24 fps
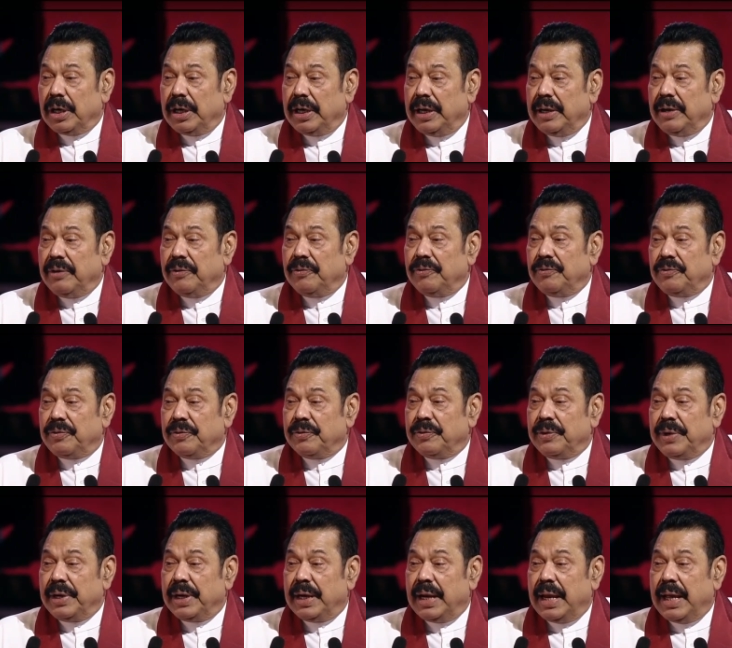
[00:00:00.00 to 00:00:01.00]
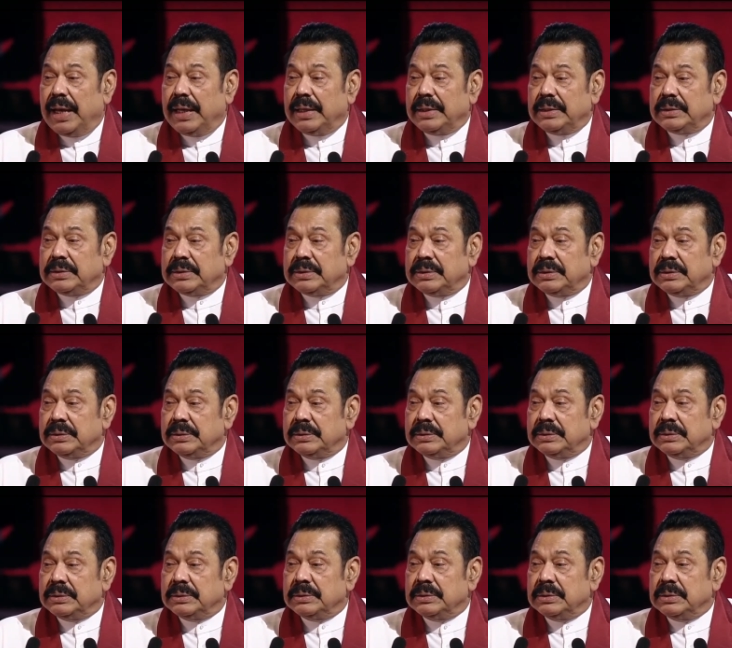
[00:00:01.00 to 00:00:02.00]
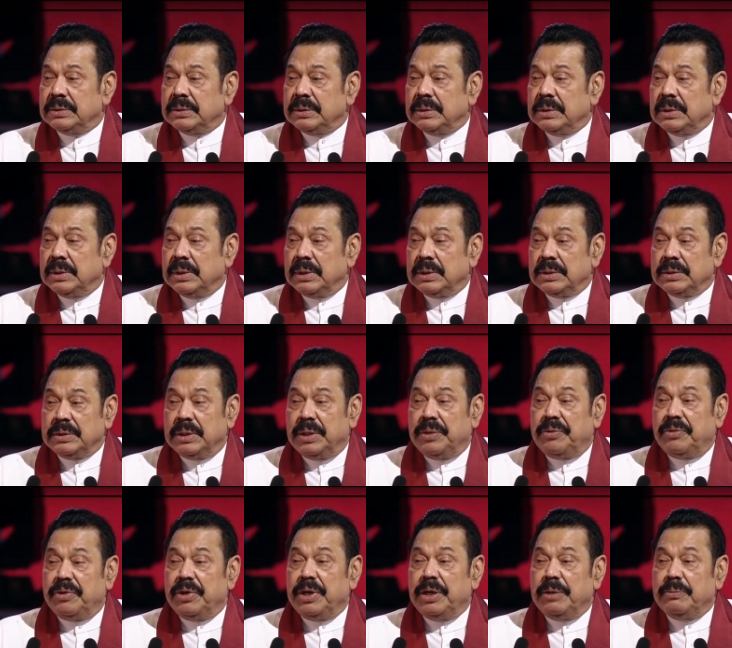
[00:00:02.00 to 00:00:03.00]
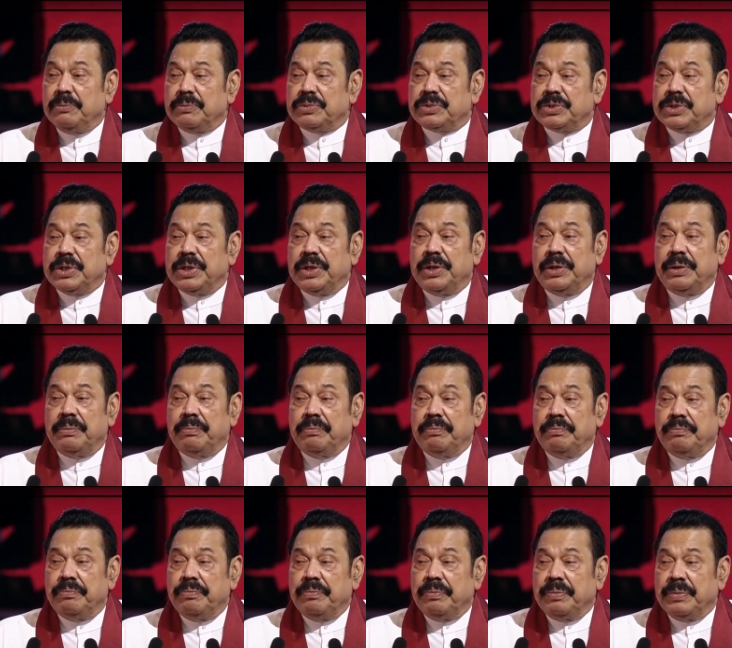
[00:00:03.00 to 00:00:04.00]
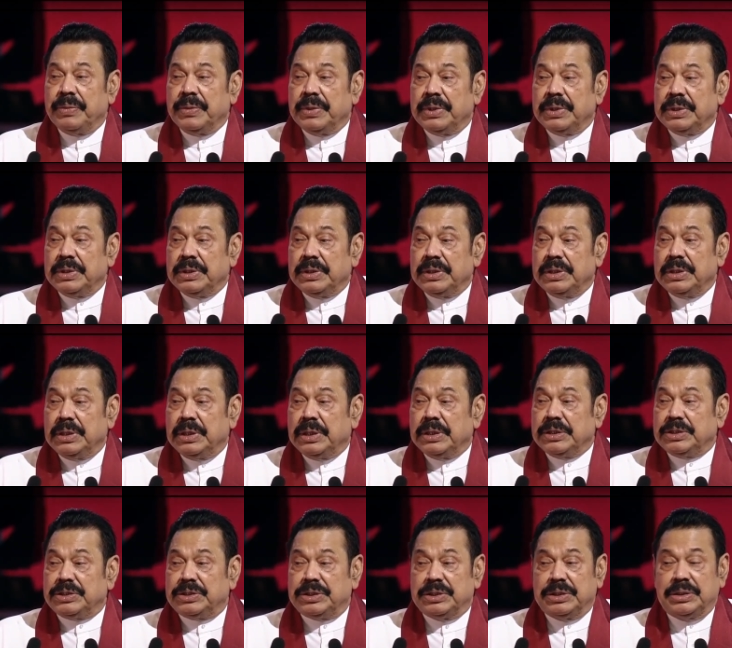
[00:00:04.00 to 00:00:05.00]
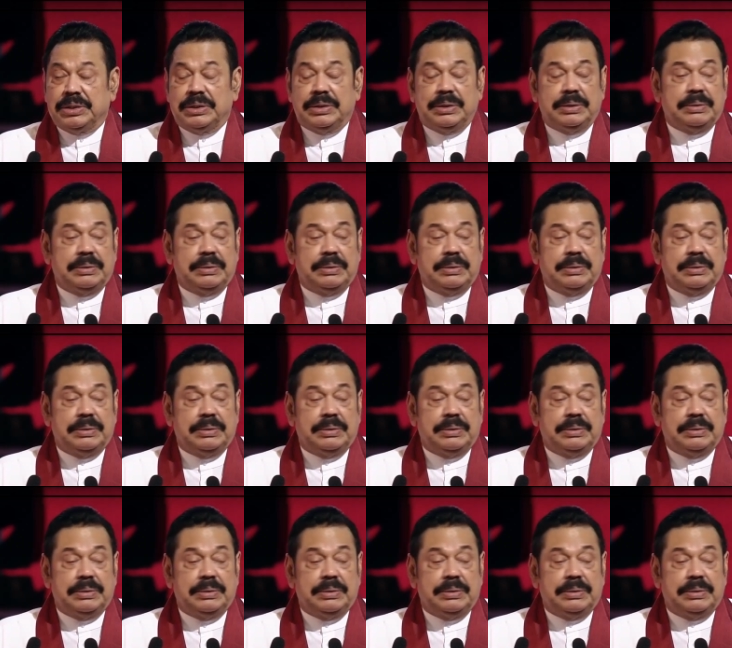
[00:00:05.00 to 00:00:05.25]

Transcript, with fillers: live to realize the dreams he nurtured